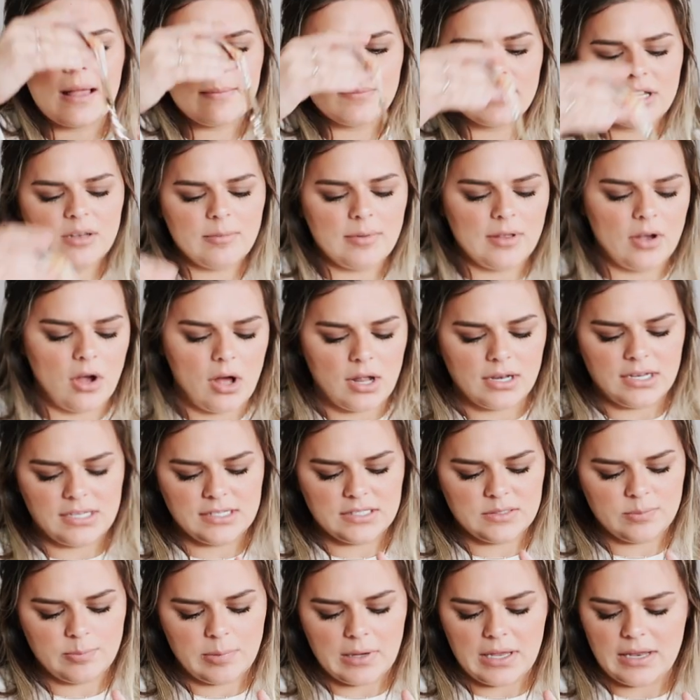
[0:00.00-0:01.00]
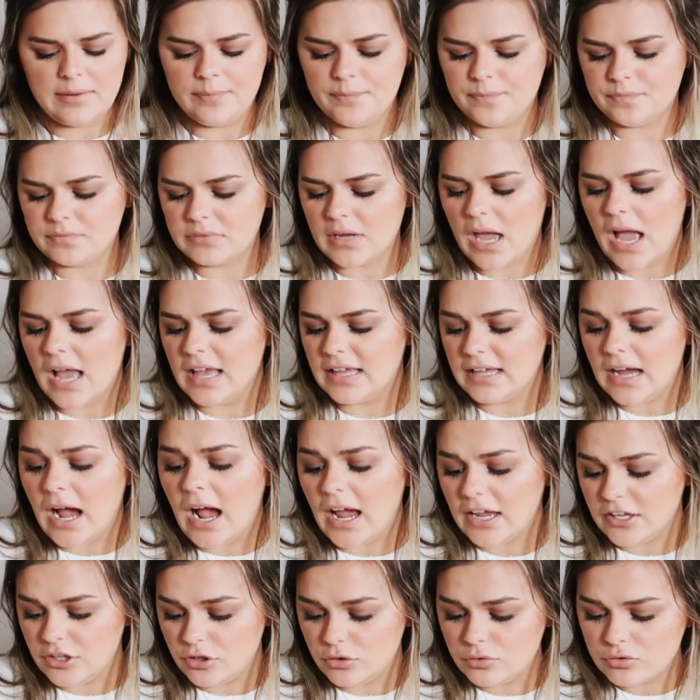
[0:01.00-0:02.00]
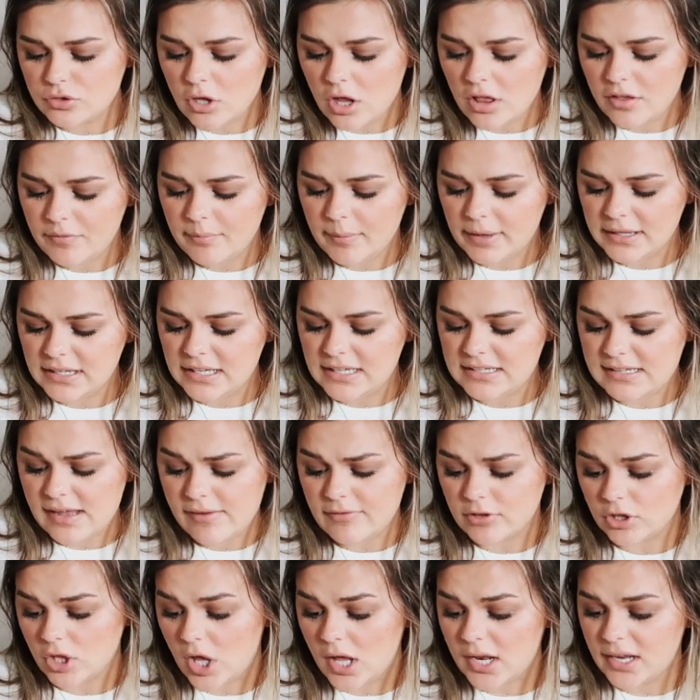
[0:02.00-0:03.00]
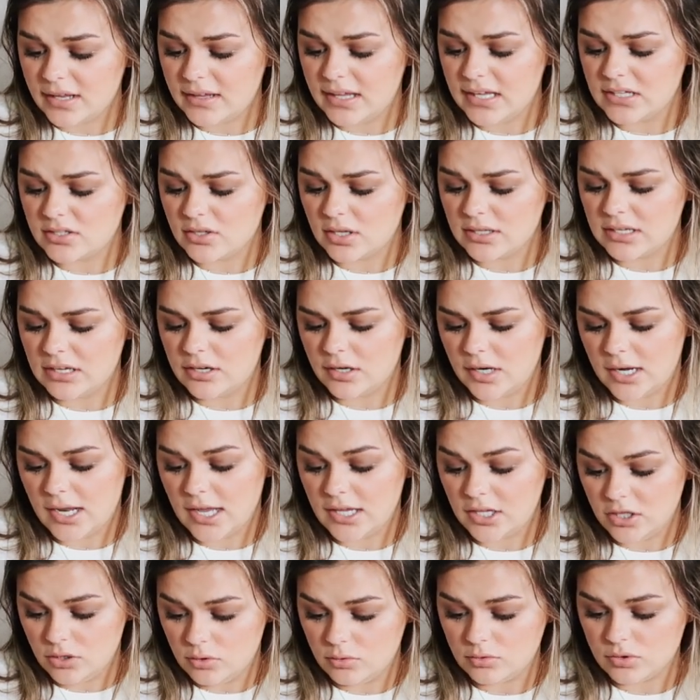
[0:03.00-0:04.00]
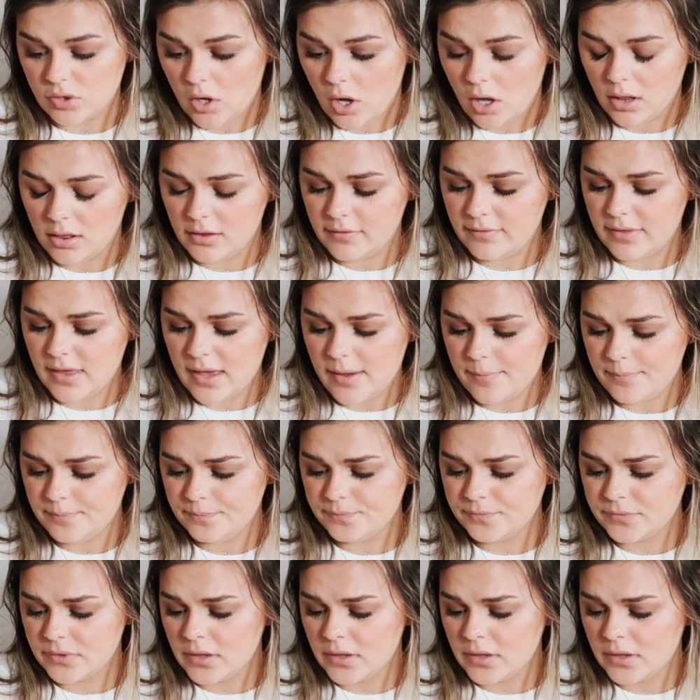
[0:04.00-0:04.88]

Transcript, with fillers: I'm going to be honest, but I, I use all of my keys. I have a lot of keys on here and I use all of them.